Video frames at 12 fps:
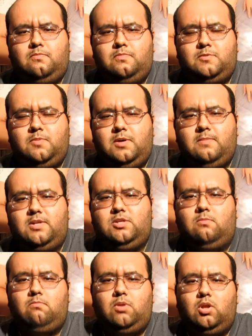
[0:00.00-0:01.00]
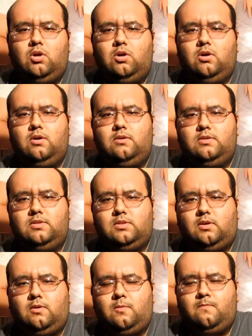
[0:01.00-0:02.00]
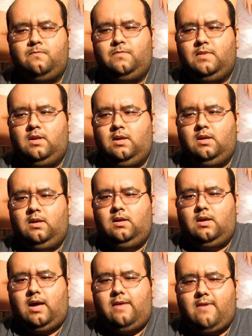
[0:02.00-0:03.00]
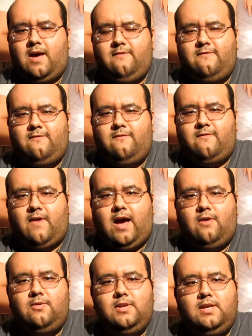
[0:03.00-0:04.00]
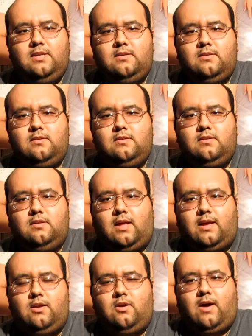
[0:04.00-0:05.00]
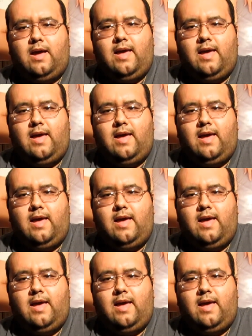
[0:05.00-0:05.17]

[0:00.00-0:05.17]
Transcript: It's pretty much a blur. So I found it, like, I